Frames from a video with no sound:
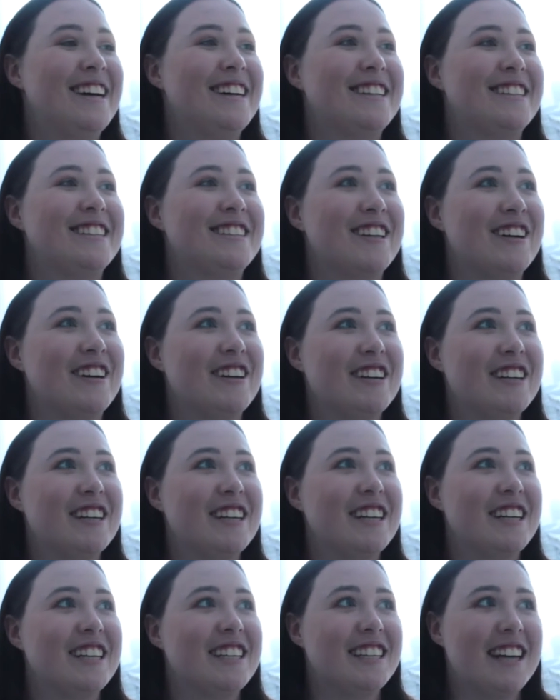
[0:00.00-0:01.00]
So
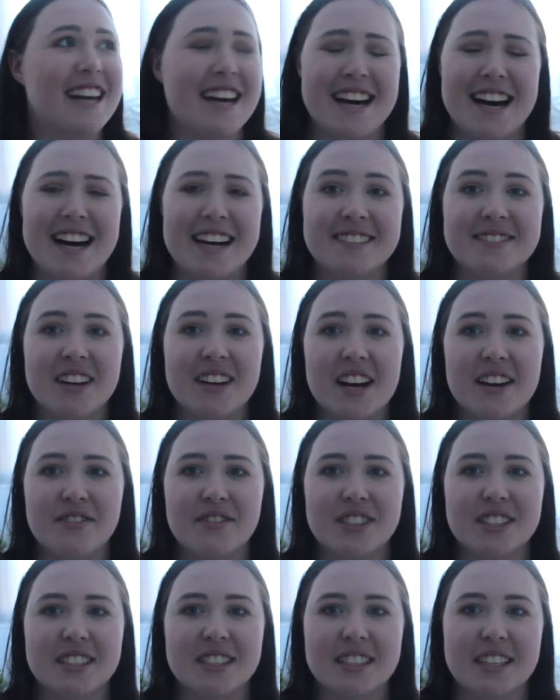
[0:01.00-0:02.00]
yeah, I'm kind of
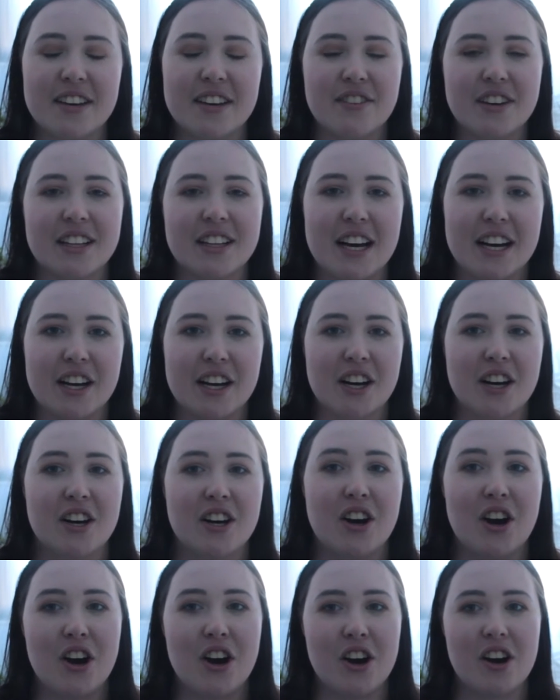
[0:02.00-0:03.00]
just giving like
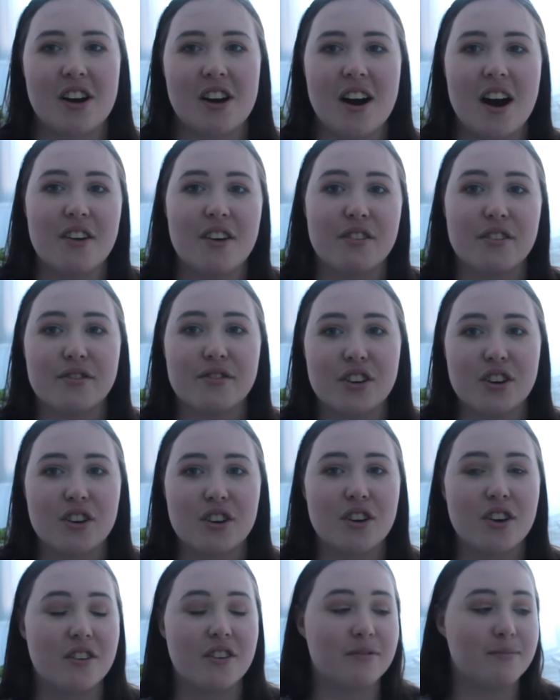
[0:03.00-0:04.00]
a
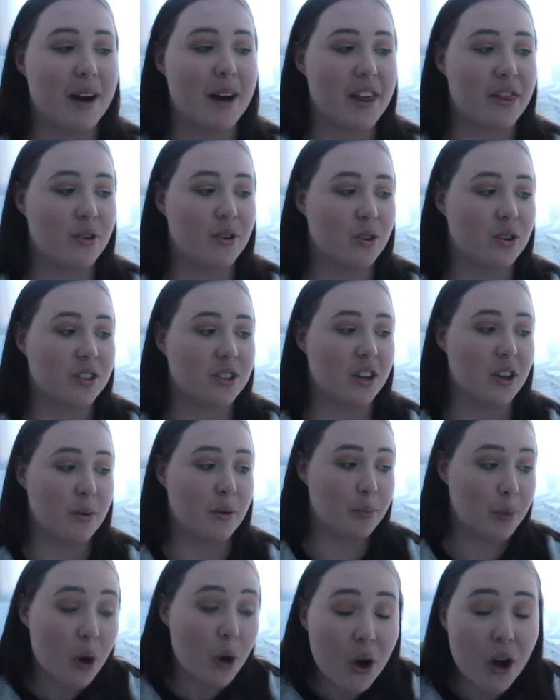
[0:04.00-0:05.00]
review of my thoughts on the
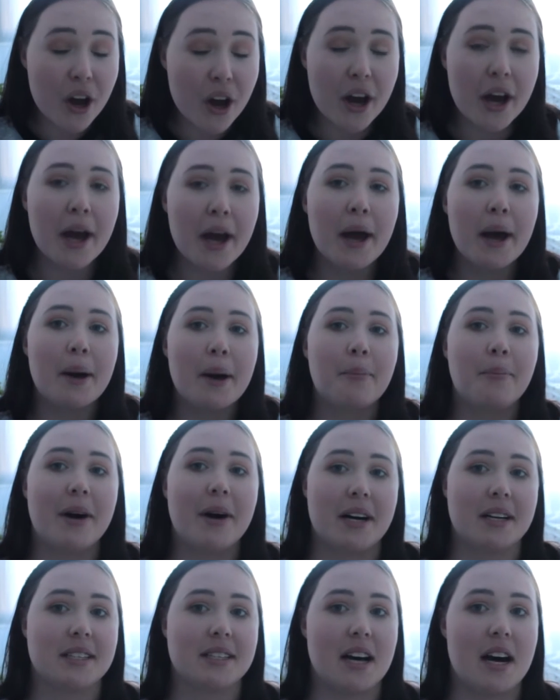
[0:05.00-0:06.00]
book
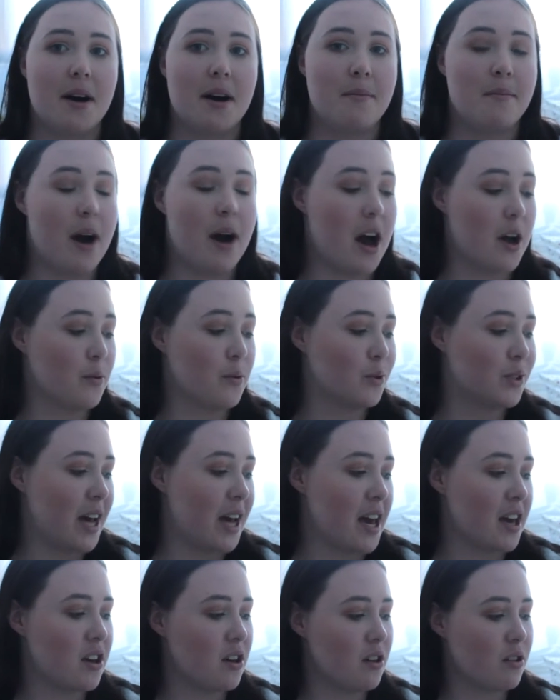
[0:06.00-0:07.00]
but um, I will
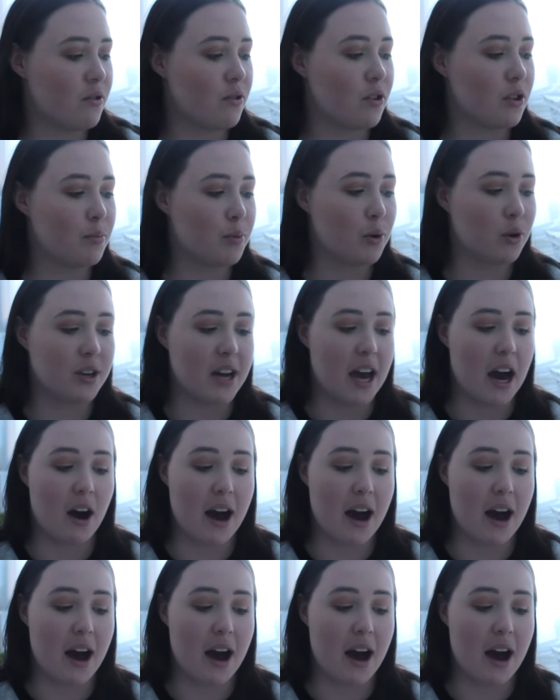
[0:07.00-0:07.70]
take you through the book now.